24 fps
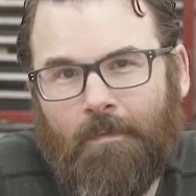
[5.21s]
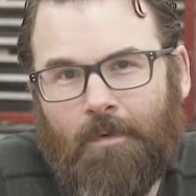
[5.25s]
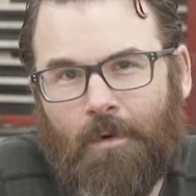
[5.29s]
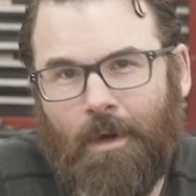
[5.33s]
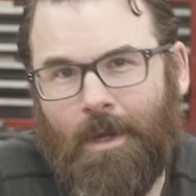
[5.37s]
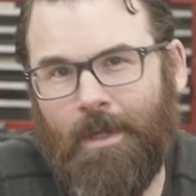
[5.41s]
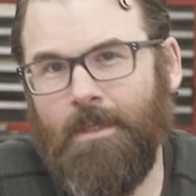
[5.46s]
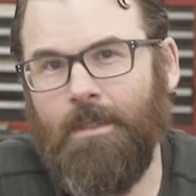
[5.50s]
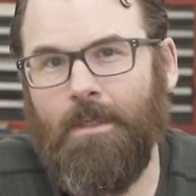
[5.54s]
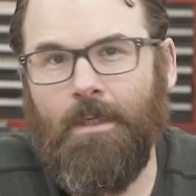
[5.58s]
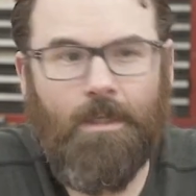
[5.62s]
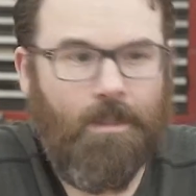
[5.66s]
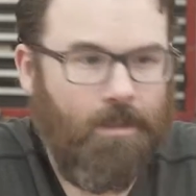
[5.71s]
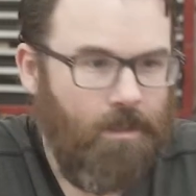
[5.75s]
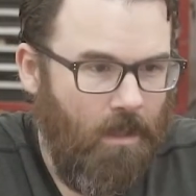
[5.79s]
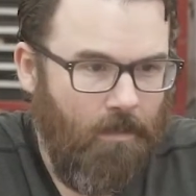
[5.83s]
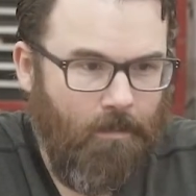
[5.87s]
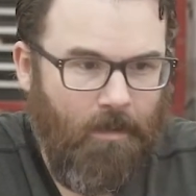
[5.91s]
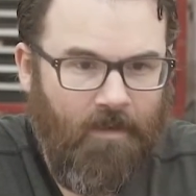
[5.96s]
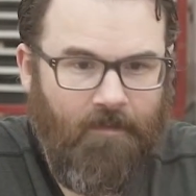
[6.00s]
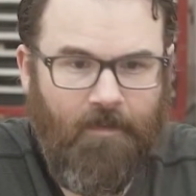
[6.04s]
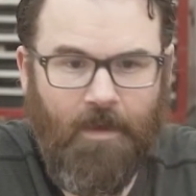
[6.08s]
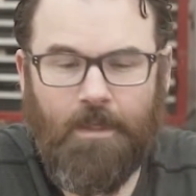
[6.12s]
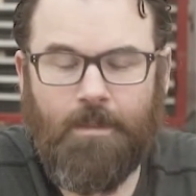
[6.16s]
Craigslist on
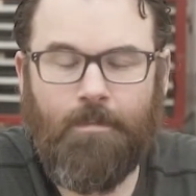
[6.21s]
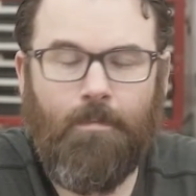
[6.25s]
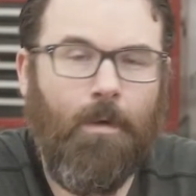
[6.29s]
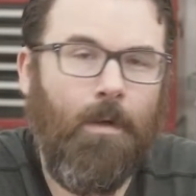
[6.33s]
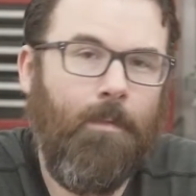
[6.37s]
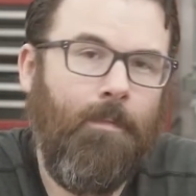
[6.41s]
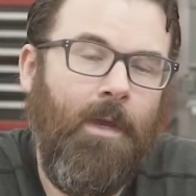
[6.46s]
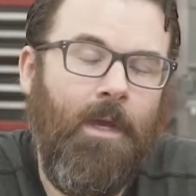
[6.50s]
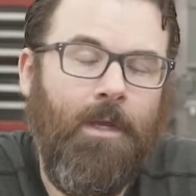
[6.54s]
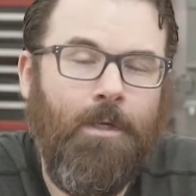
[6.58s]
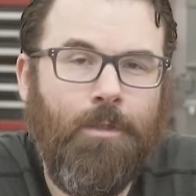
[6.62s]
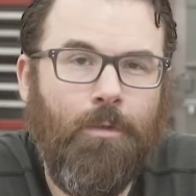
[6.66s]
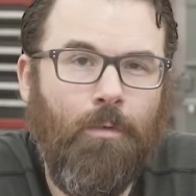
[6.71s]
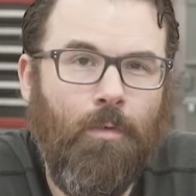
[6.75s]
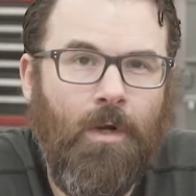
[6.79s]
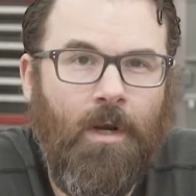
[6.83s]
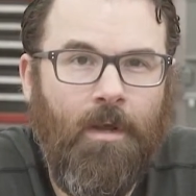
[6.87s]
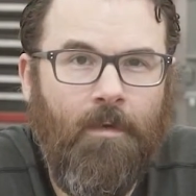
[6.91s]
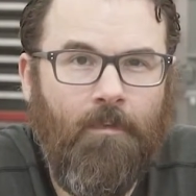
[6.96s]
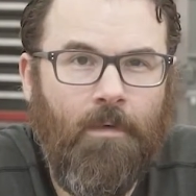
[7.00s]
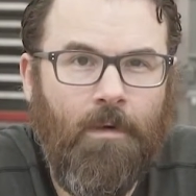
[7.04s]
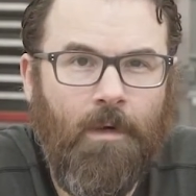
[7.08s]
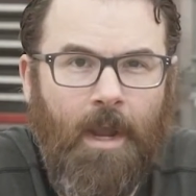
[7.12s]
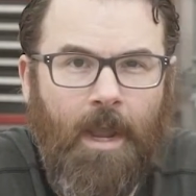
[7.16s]
my Facebook page or
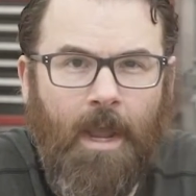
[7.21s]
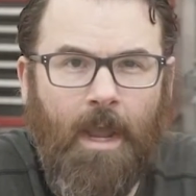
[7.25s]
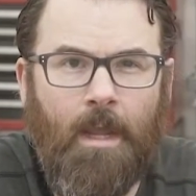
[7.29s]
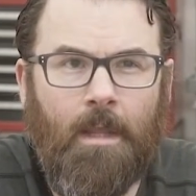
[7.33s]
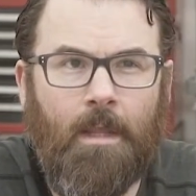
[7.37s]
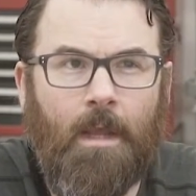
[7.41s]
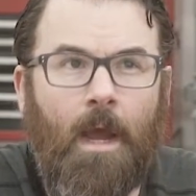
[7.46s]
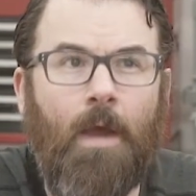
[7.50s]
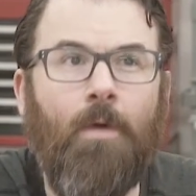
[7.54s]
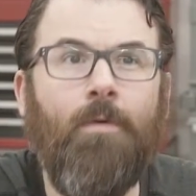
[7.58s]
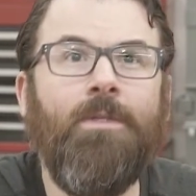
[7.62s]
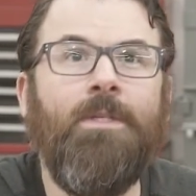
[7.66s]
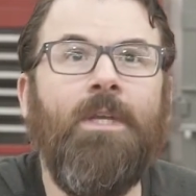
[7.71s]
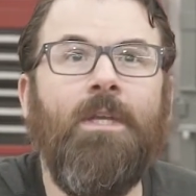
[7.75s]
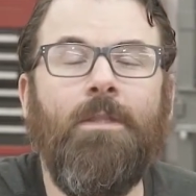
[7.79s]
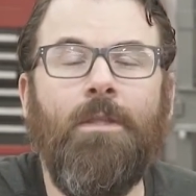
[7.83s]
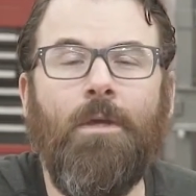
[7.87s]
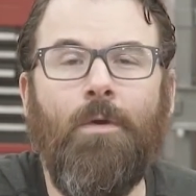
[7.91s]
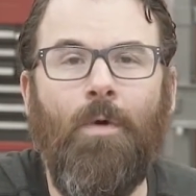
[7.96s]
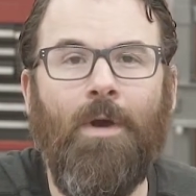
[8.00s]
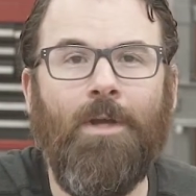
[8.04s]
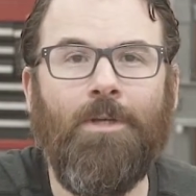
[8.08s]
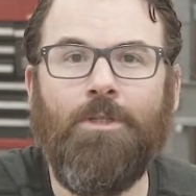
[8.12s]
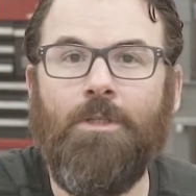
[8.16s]
whatever, and I always get
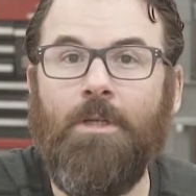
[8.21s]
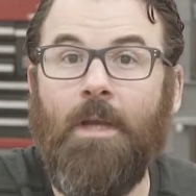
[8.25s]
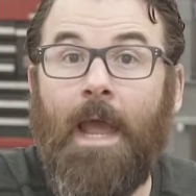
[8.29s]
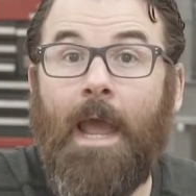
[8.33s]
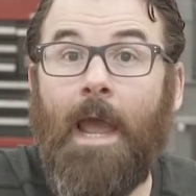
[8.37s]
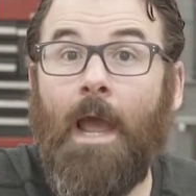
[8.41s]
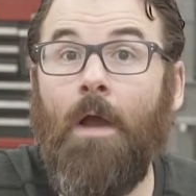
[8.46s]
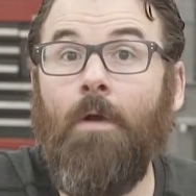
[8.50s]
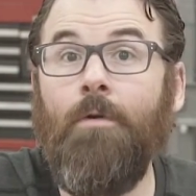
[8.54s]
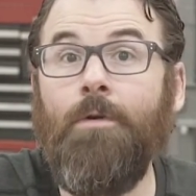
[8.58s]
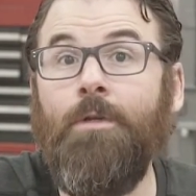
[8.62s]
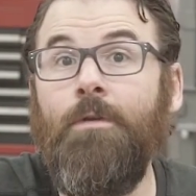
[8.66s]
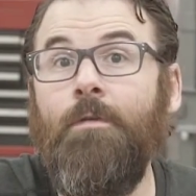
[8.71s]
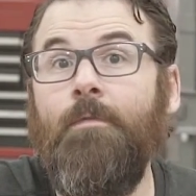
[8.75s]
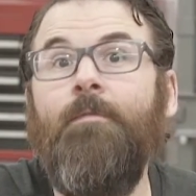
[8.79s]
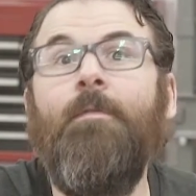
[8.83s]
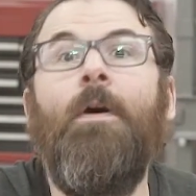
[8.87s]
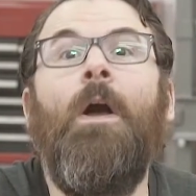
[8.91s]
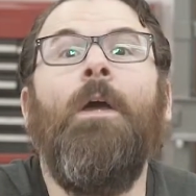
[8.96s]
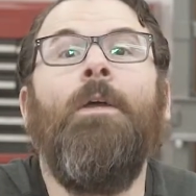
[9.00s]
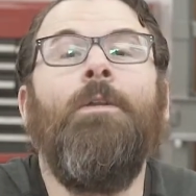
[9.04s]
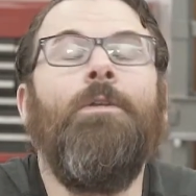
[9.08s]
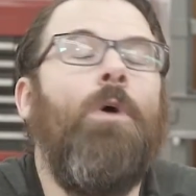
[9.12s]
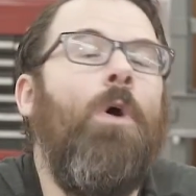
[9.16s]
the question, how do you
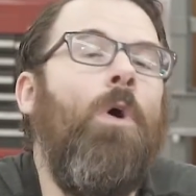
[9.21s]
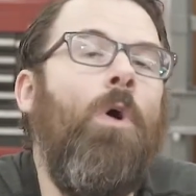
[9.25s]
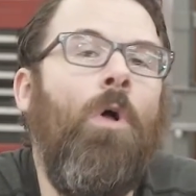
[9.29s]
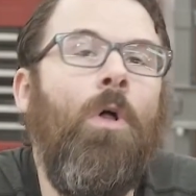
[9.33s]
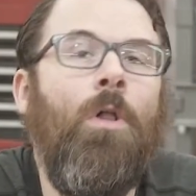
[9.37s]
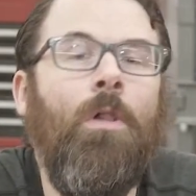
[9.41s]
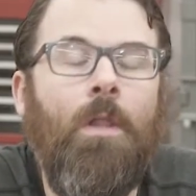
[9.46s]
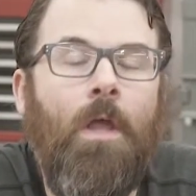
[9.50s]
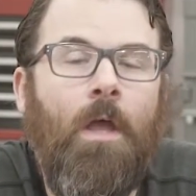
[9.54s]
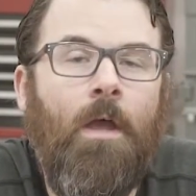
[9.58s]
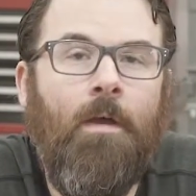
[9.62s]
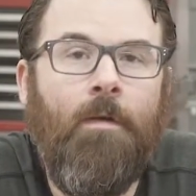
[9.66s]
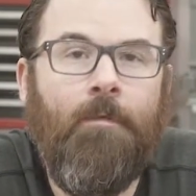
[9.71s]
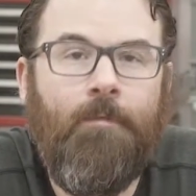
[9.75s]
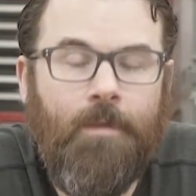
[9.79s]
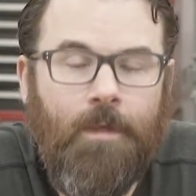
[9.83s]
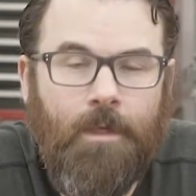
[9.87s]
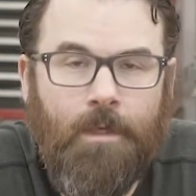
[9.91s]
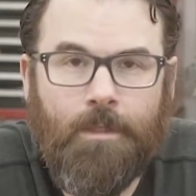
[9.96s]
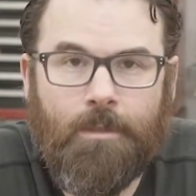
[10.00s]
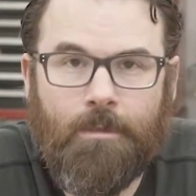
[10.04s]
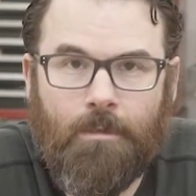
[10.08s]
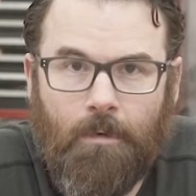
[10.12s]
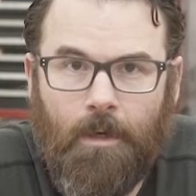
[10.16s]
find all of
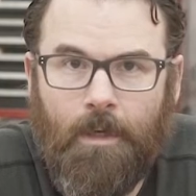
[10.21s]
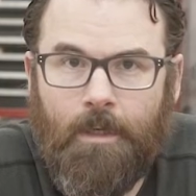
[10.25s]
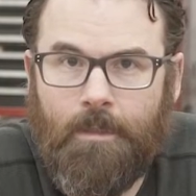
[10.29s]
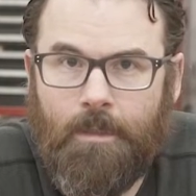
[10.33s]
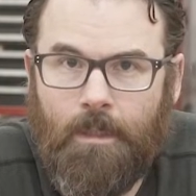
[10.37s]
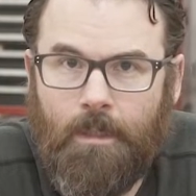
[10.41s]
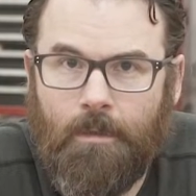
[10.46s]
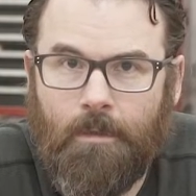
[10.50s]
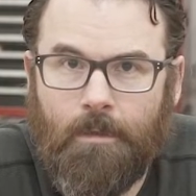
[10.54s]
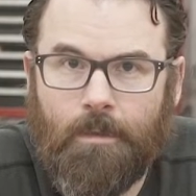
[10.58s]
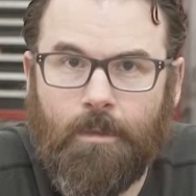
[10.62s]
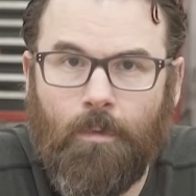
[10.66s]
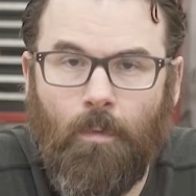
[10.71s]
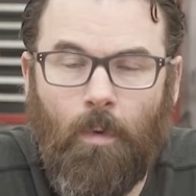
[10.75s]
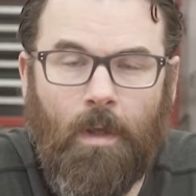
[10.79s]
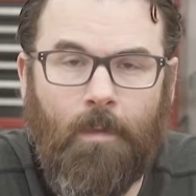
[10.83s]
these great deals?